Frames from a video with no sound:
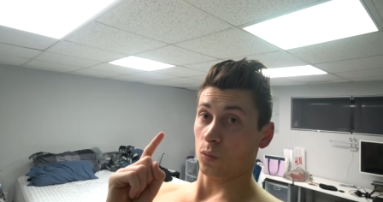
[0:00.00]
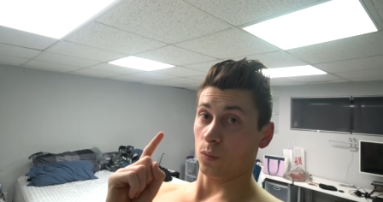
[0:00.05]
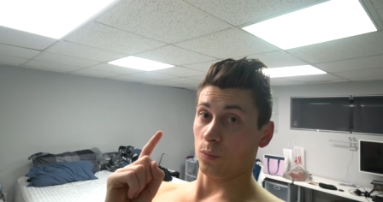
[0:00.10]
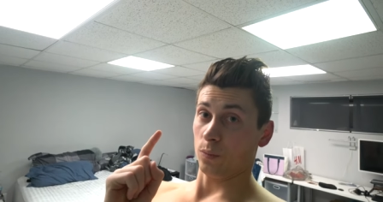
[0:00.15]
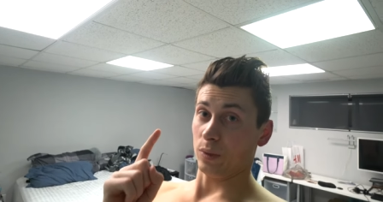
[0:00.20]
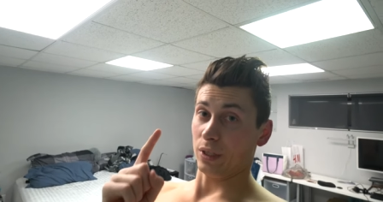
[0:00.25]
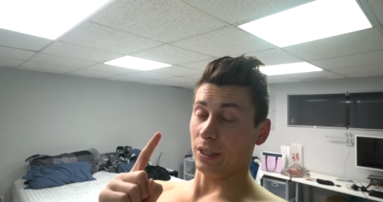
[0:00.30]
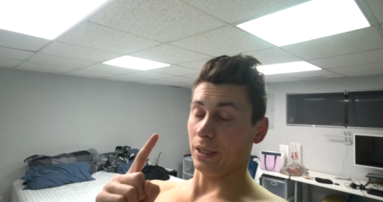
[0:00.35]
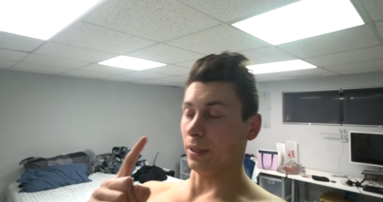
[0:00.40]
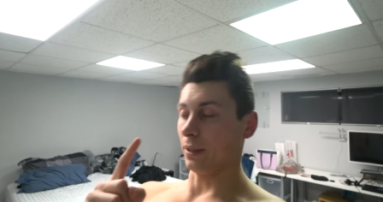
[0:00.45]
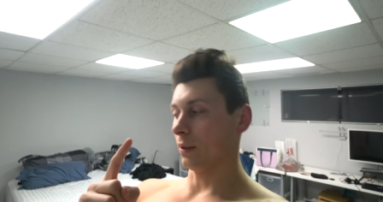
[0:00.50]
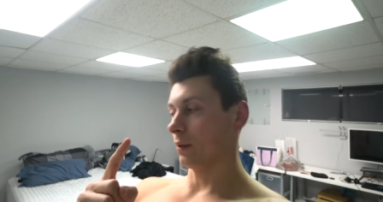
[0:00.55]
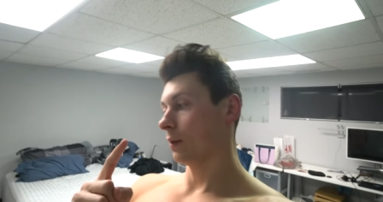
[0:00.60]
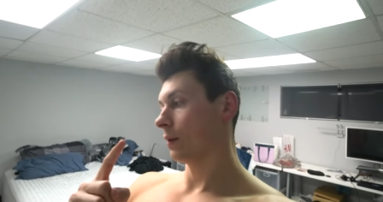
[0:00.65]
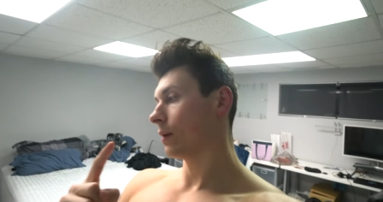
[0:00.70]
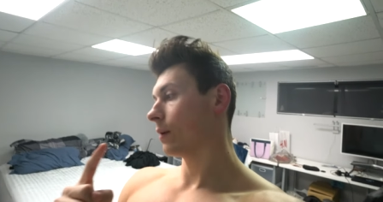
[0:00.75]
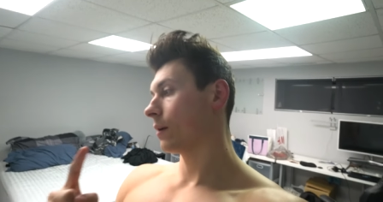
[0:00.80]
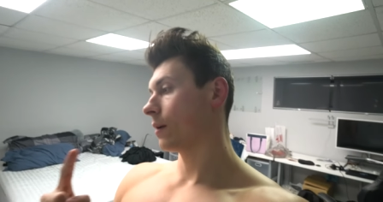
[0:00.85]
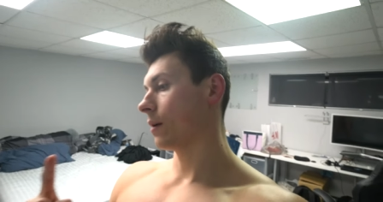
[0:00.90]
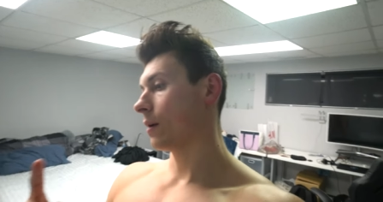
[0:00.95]
meaning
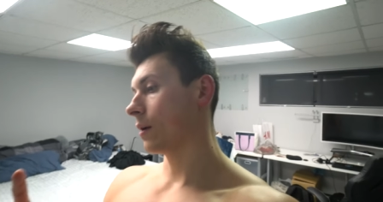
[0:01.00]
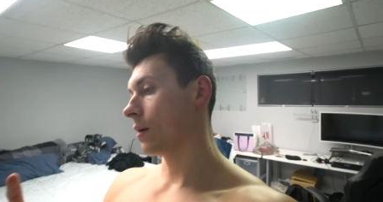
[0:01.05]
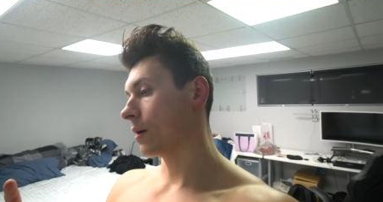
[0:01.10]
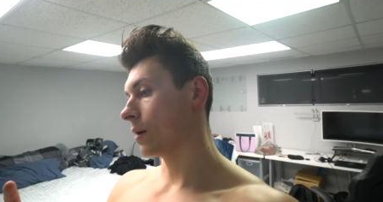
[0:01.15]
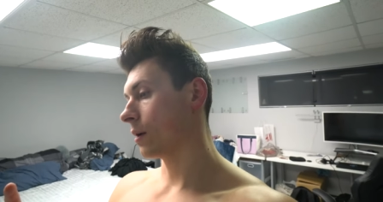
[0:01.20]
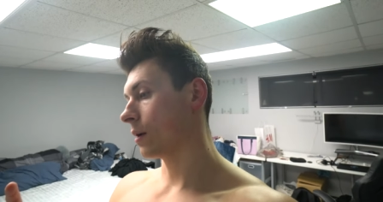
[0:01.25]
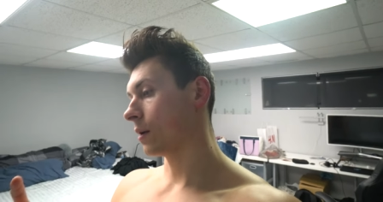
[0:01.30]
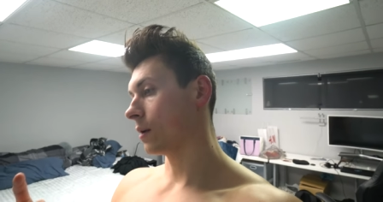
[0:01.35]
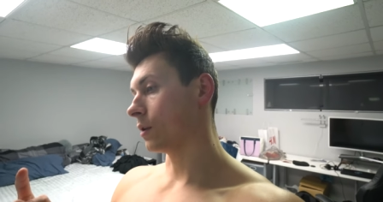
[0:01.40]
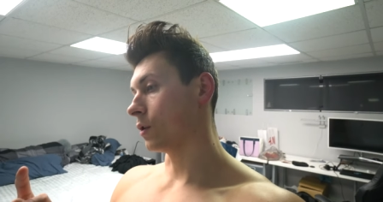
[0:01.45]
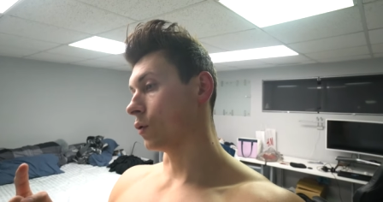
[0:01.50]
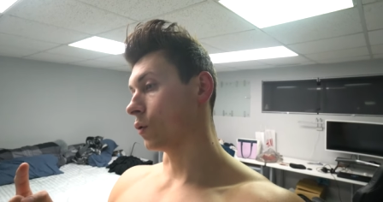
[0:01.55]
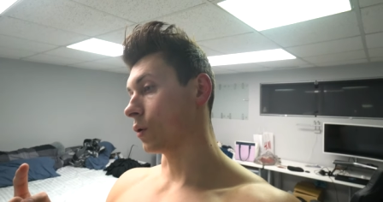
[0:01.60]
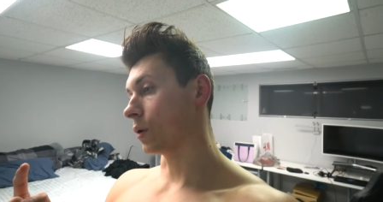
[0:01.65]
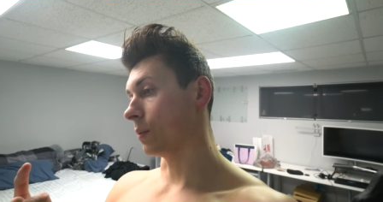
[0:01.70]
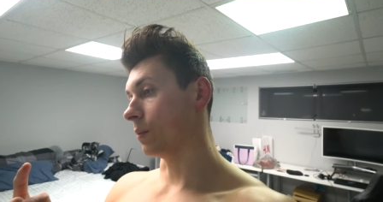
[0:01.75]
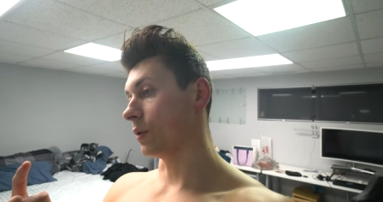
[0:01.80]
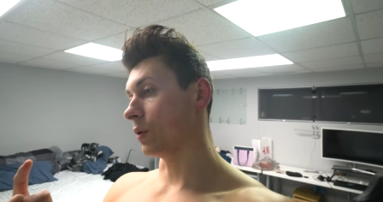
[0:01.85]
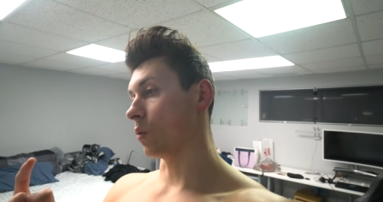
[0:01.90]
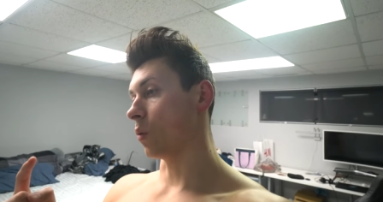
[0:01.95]
you
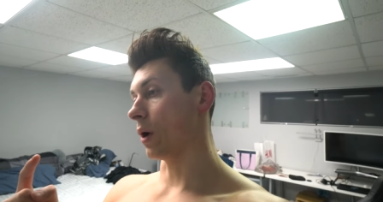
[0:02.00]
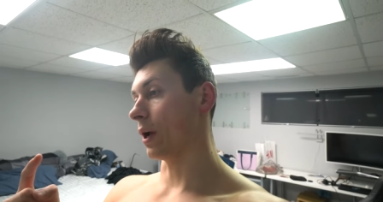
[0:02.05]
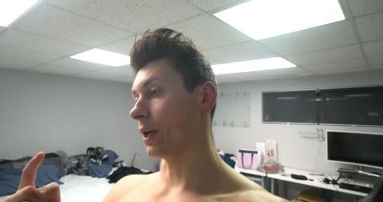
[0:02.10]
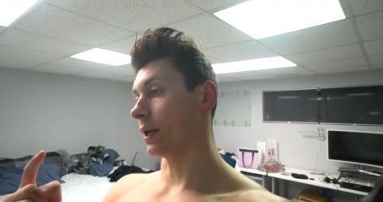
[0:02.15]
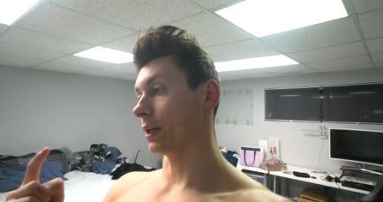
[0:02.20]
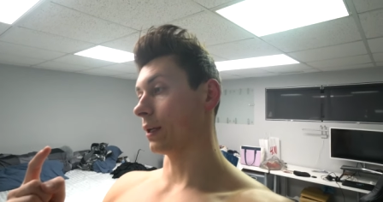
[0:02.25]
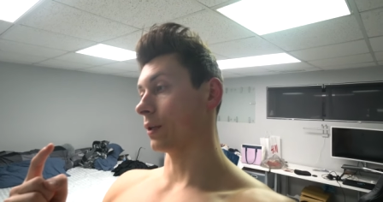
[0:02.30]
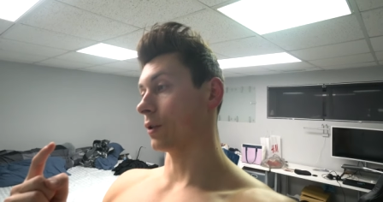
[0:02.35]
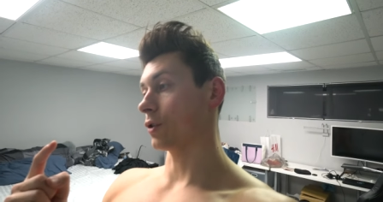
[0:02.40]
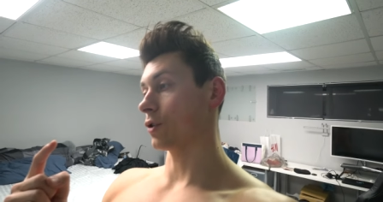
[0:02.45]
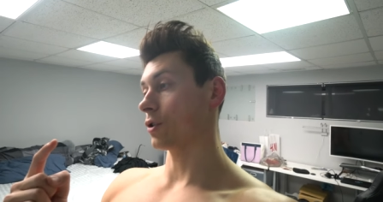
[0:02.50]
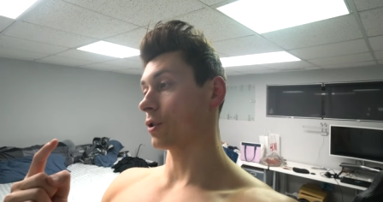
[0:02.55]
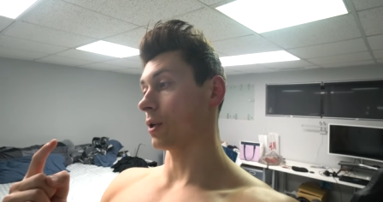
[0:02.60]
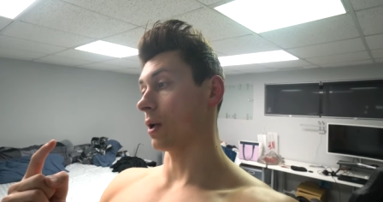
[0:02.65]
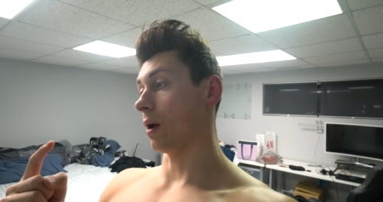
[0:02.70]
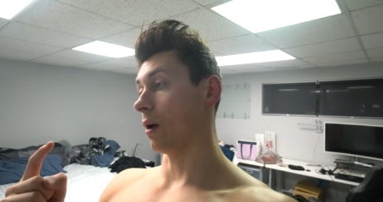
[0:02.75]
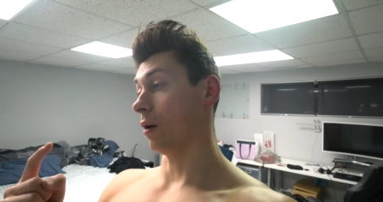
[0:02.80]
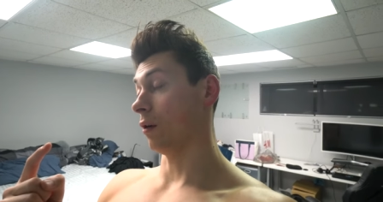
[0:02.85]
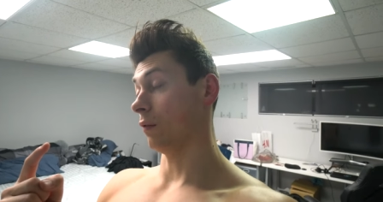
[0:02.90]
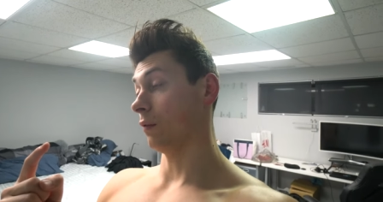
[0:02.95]
could be weighing
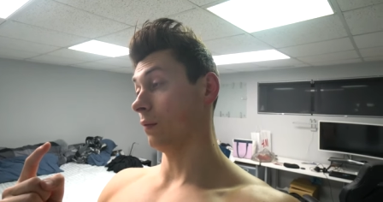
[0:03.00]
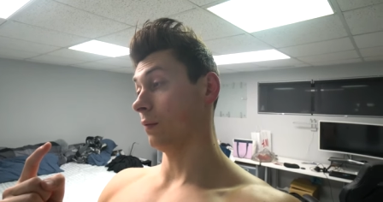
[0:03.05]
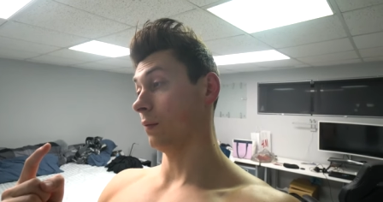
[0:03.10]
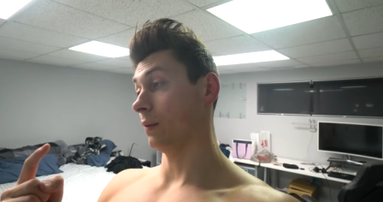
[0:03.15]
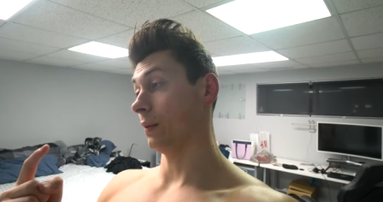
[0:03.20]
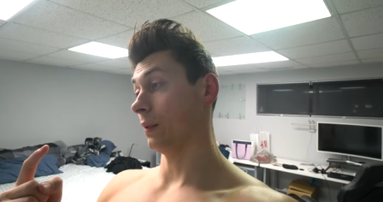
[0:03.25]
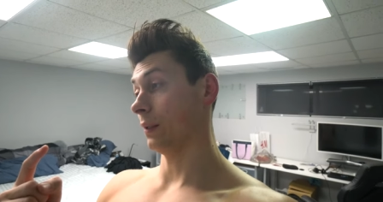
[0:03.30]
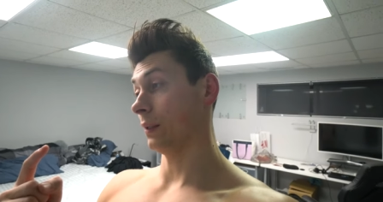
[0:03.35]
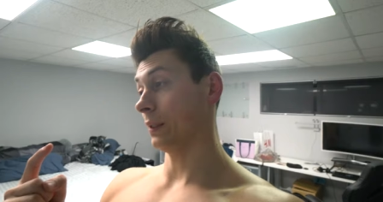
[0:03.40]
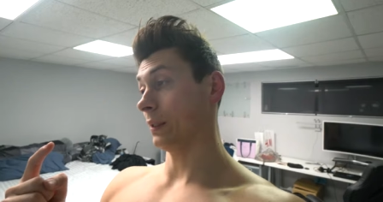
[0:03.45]
yourself